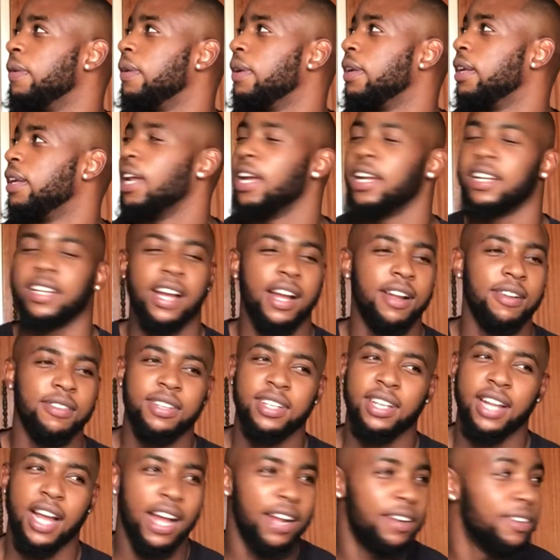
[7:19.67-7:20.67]
Like I
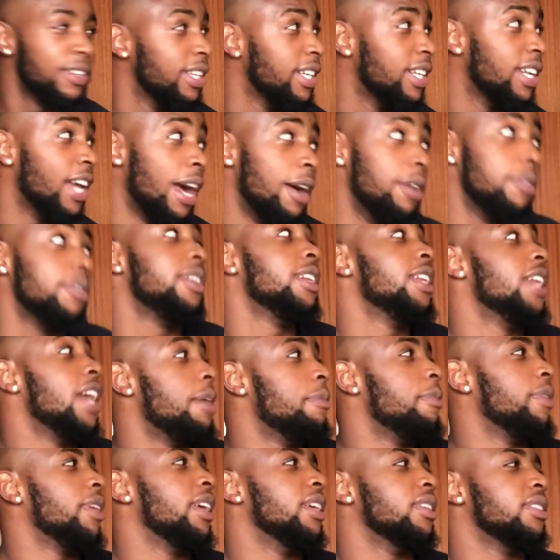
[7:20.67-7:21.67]
really
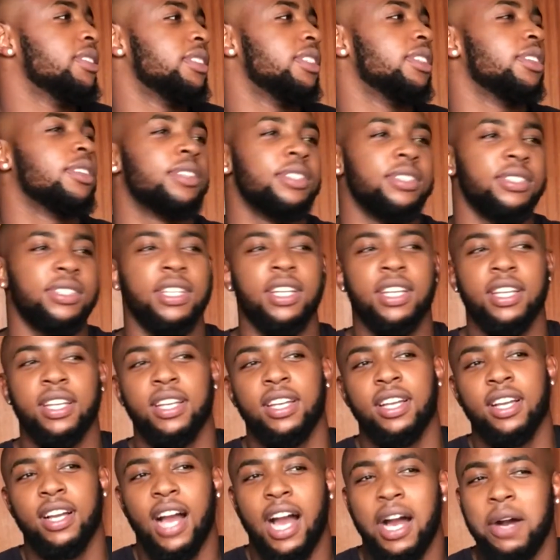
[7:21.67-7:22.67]
am against it because
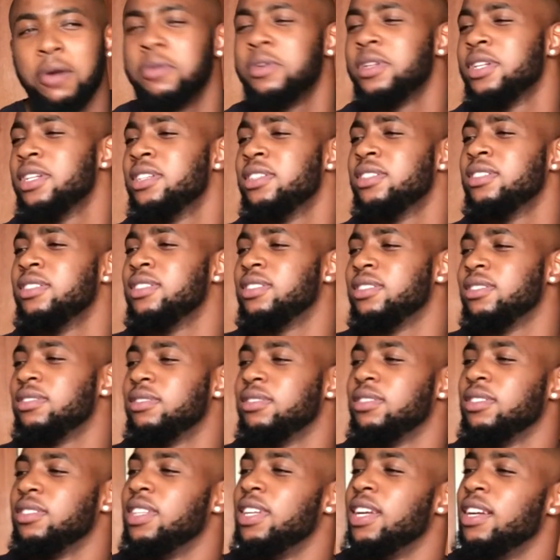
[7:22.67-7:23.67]
I wouldn't,
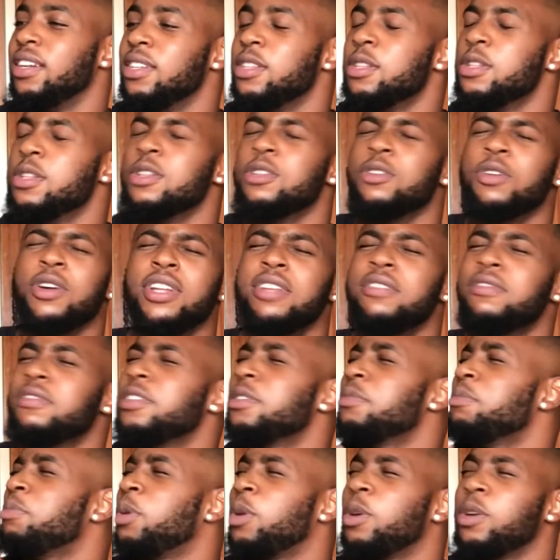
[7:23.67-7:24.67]
not
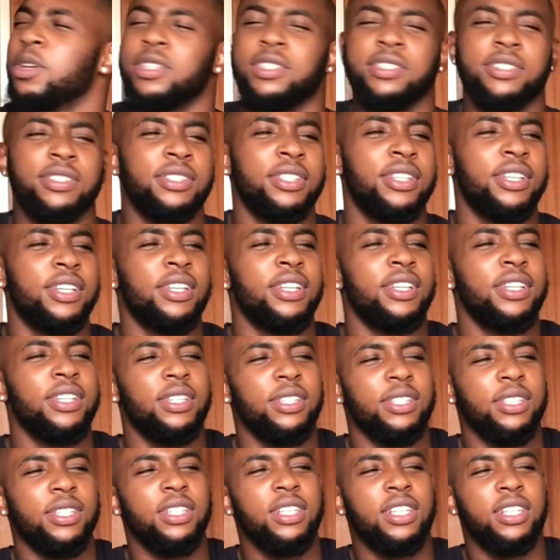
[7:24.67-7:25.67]
even because
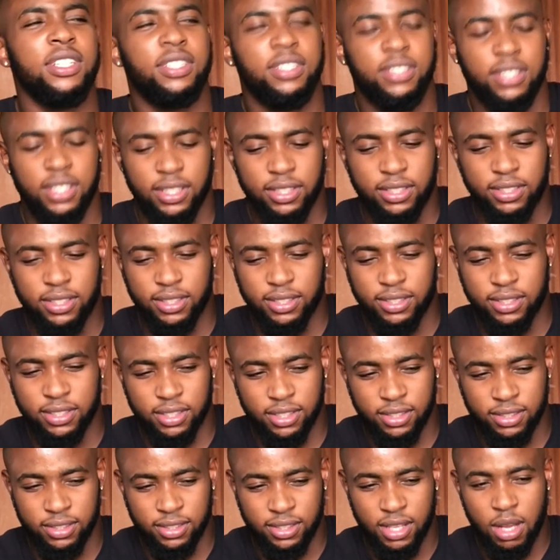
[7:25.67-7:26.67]
it's
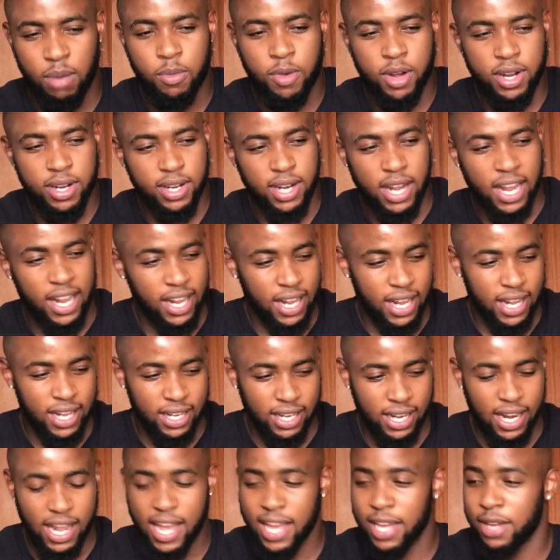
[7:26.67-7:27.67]
someone I
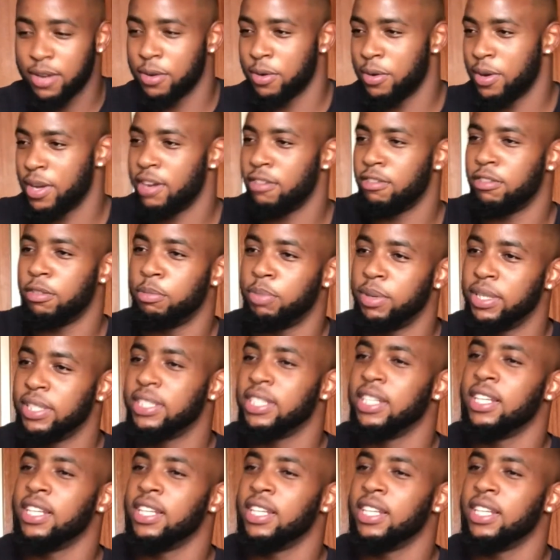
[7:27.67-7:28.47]
like or whatever, but